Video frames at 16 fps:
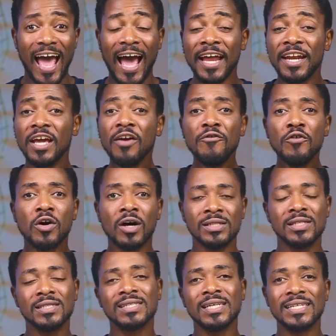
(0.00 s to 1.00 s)
And if you
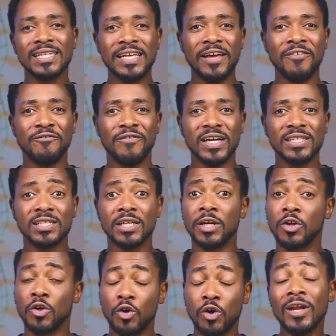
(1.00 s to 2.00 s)
consistently invest
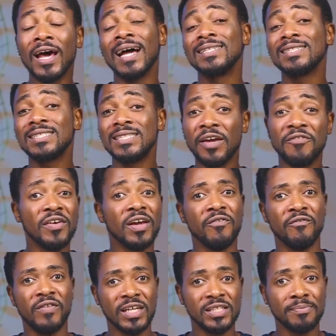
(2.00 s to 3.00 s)
in good and safe
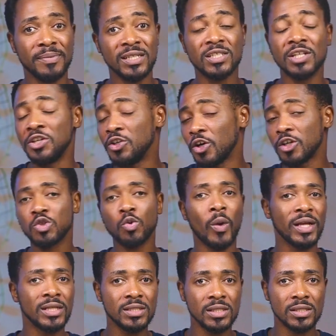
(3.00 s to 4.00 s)
investments in your
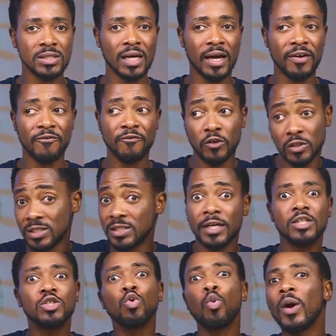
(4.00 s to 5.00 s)
20s and for
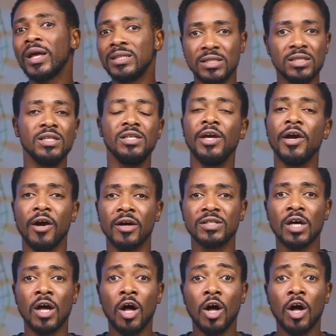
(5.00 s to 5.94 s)
say 20 years,